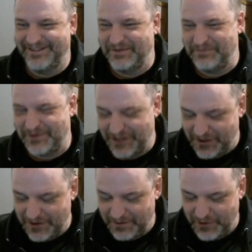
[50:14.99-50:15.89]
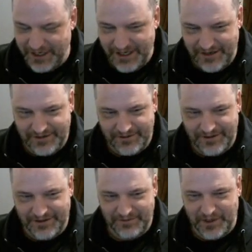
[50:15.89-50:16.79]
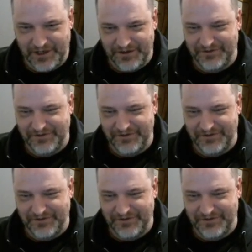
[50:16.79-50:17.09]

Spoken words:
a particular breed, is it better